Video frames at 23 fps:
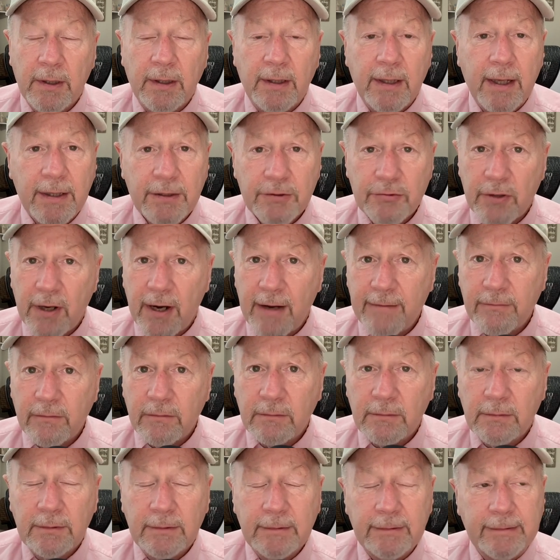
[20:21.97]
A lot of travel,
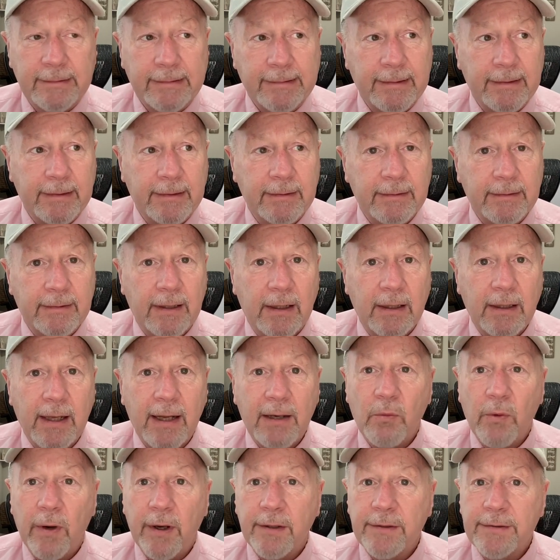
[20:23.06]
a lot
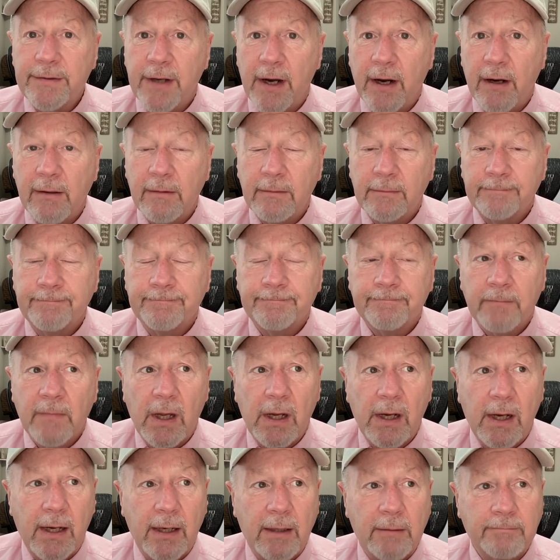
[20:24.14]
of wear and tear.
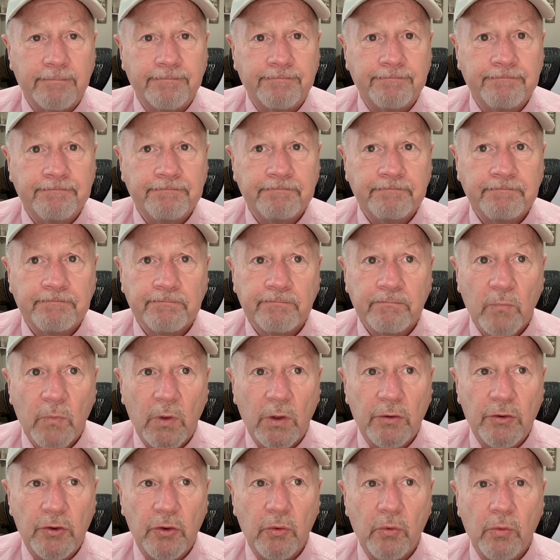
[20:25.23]
Um,
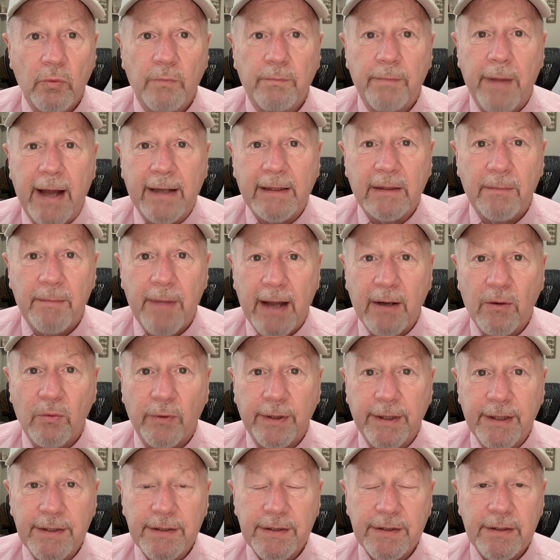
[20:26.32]
2 back-to-back
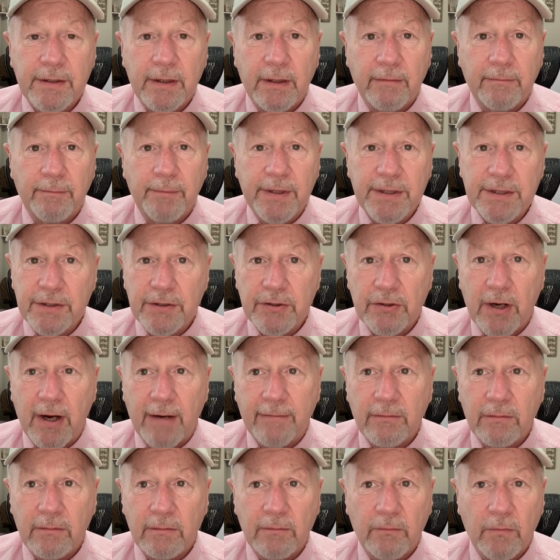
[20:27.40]
weeks of business
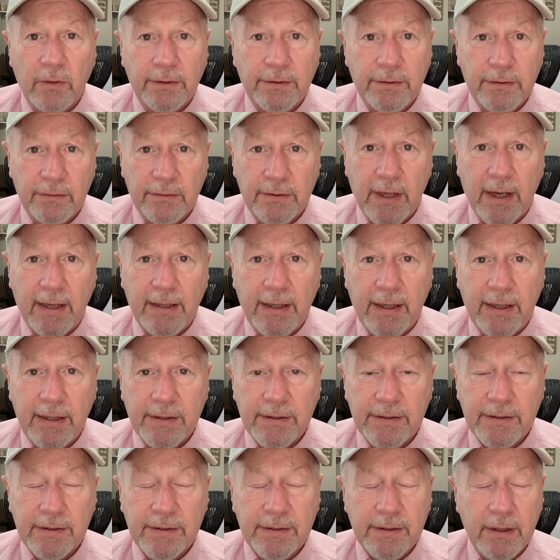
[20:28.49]
travel, one to Todd
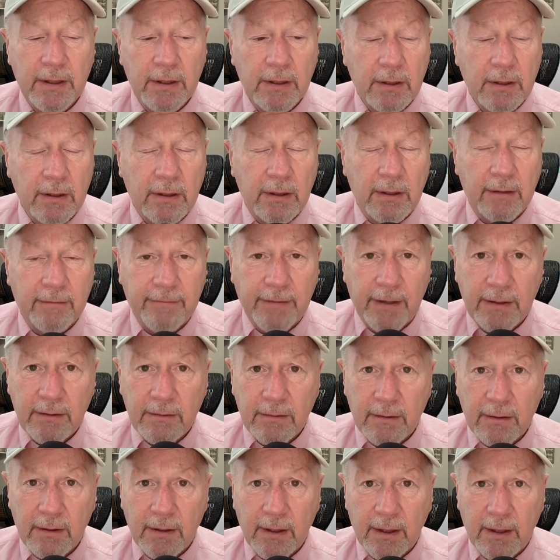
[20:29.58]
Hayes' event
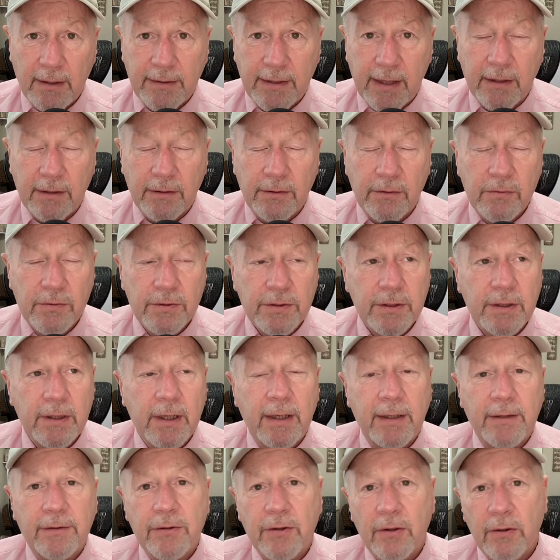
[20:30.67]
down in Houston,
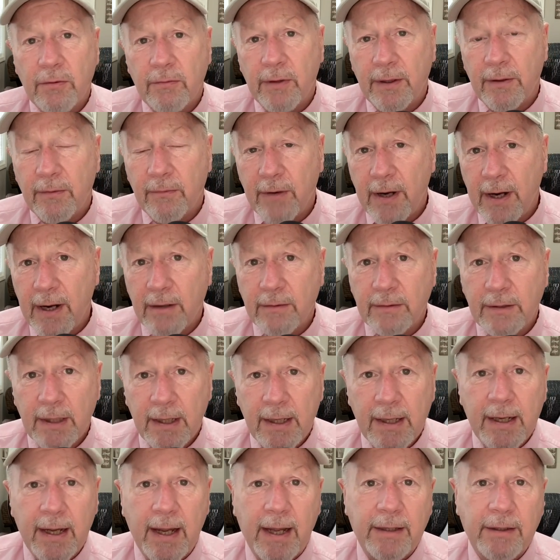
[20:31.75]
and turn right around
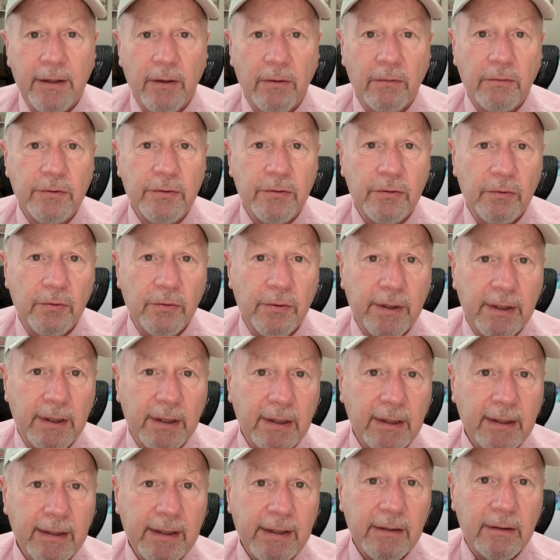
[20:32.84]
and go to the
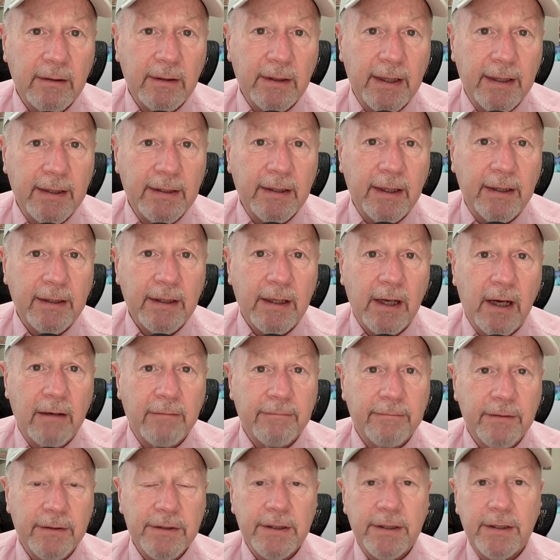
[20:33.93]
Elite Ignite
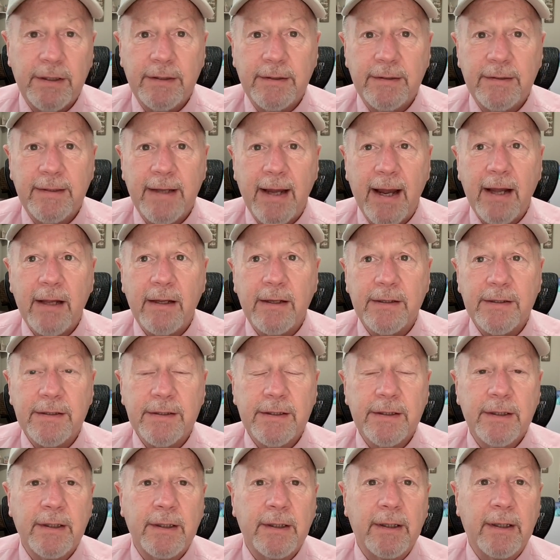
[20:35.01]
conference in Dallas.
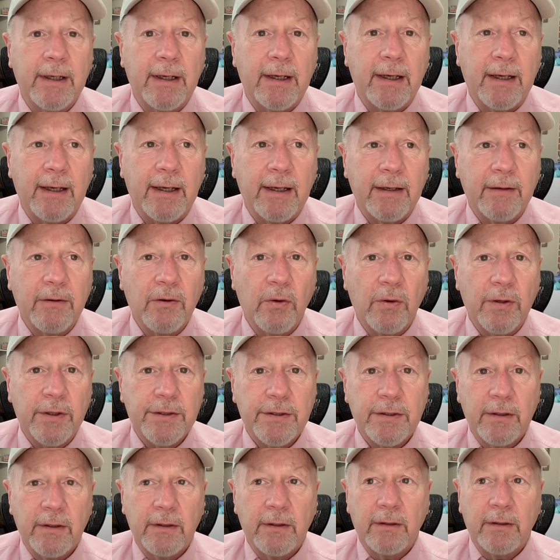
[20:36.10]
Of
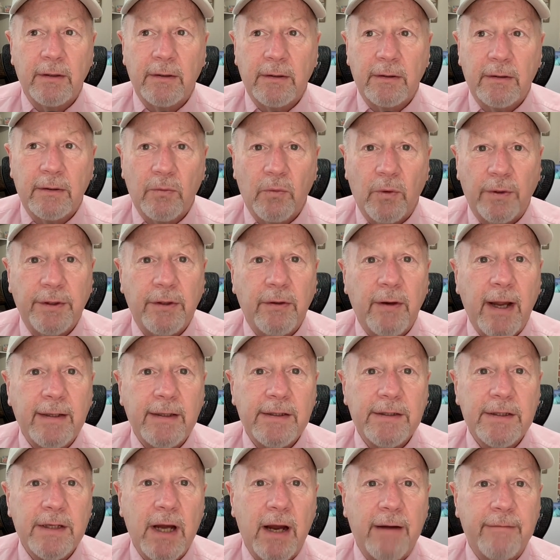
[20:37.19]
course, when you're at
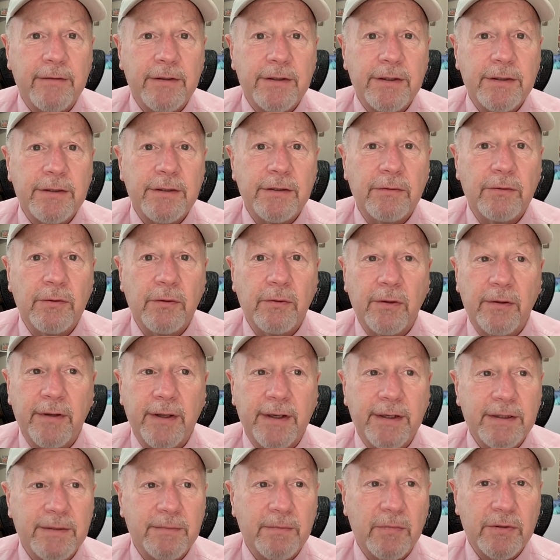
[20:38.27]
these conferences, you do the
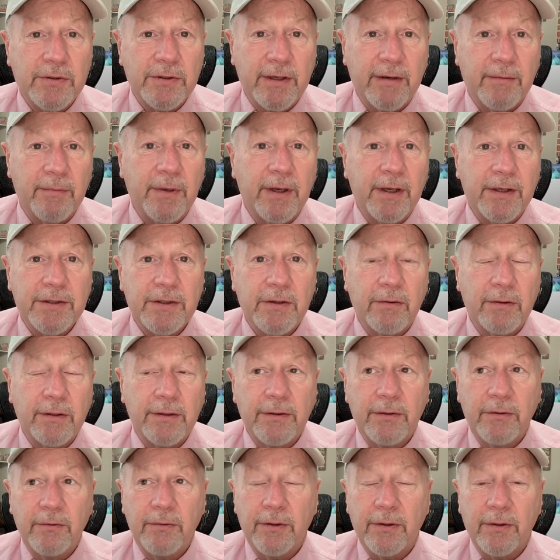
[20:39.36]
things that mostly everybody else is going
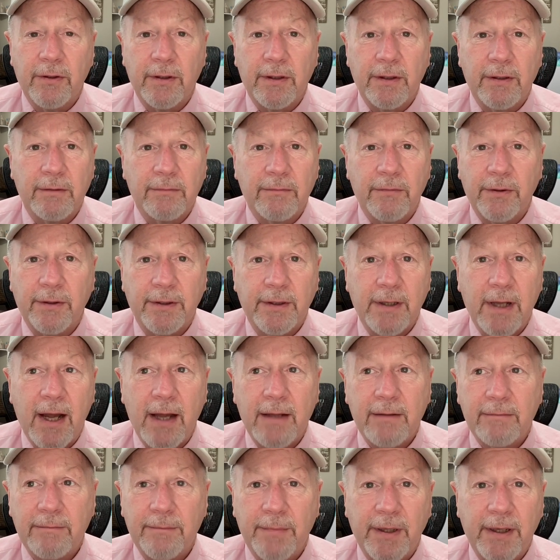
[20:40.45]
to do. You're going to really
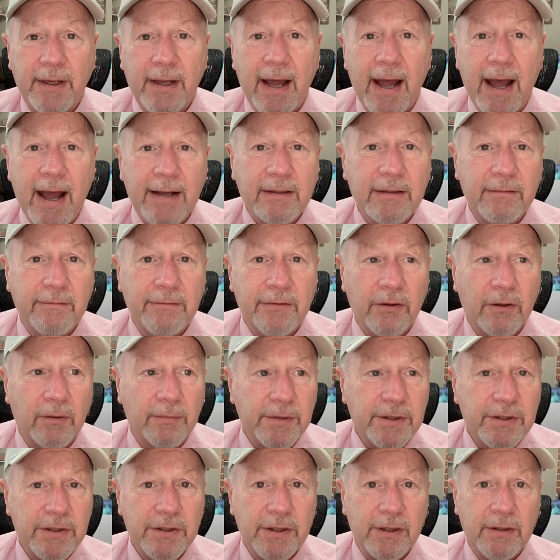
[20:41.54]
not be active. You're going to
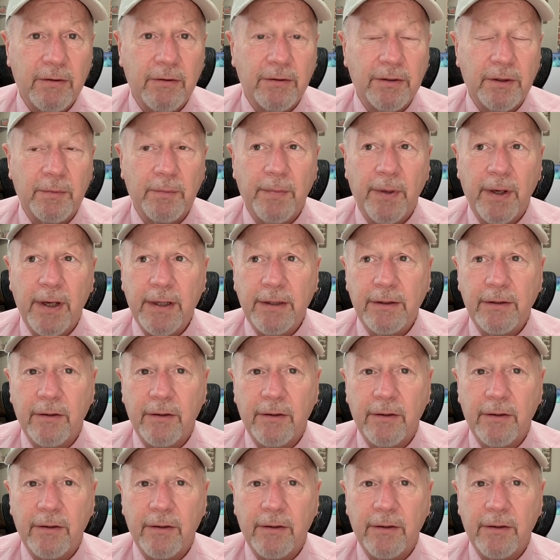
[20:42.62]
be sitting on your butt.